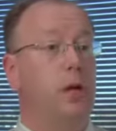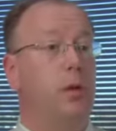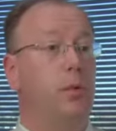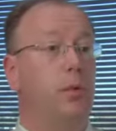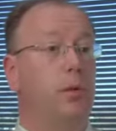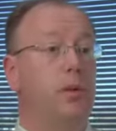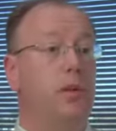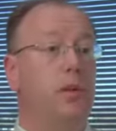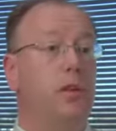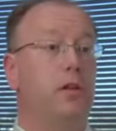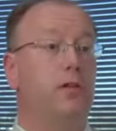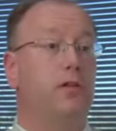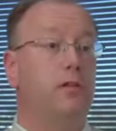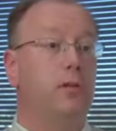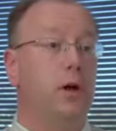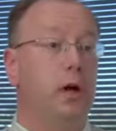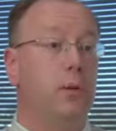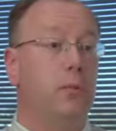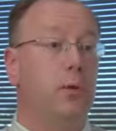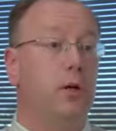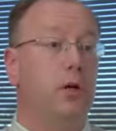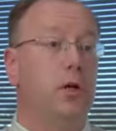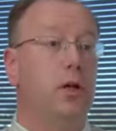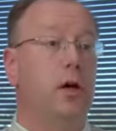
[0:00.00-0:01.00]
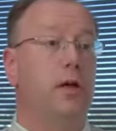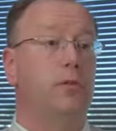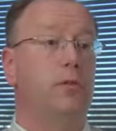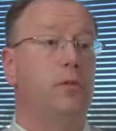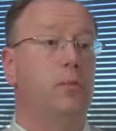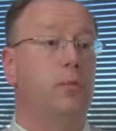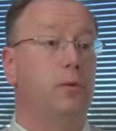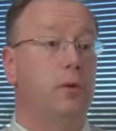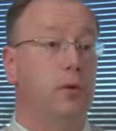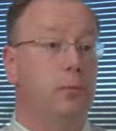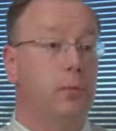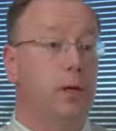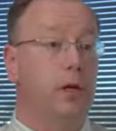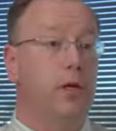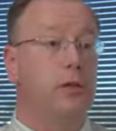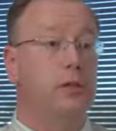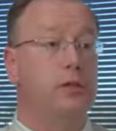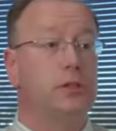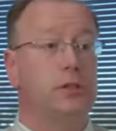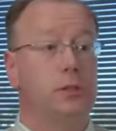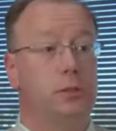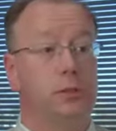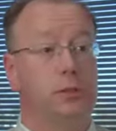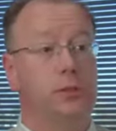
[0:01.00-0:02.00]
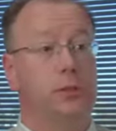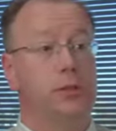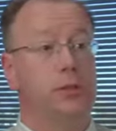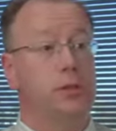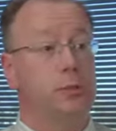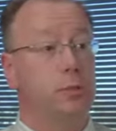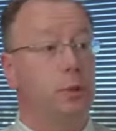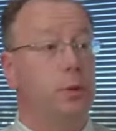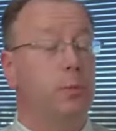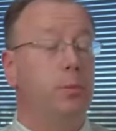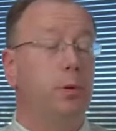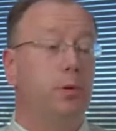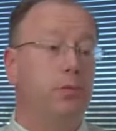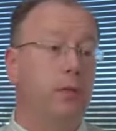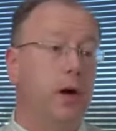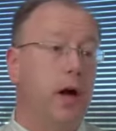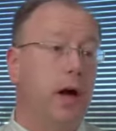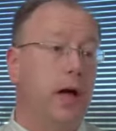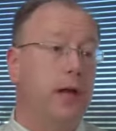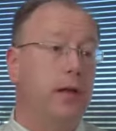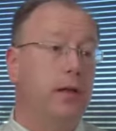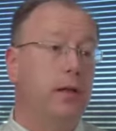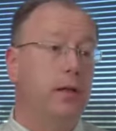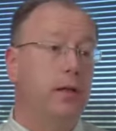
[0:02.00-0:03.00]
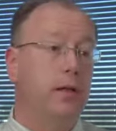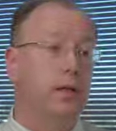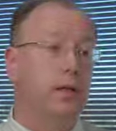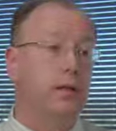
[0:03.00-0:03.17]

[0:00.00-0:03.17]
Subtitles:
within the framework of the premier solutions we provide.